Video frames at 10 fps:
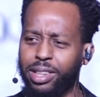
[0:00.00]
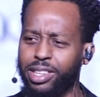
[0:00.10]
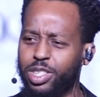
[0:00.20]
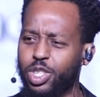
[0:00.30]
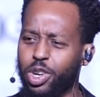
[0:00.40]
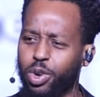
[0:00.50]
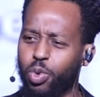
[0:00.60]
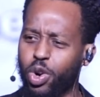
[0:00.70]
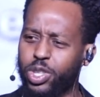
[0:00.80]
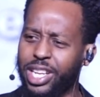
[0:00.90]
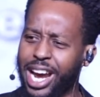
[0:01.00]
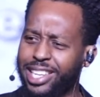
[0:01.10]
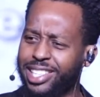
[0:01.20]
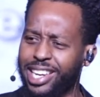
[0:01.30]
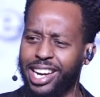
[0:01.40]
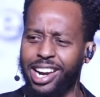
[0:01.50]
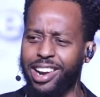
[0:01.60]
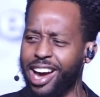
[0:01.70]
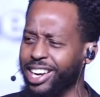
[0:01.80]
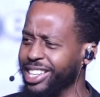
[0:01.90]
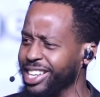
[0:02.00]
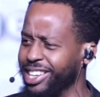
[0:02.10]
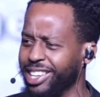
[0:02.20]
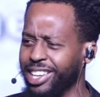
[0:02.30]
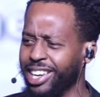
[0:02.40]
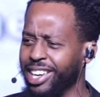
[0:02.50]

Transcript: there's certain words that I say that are not in there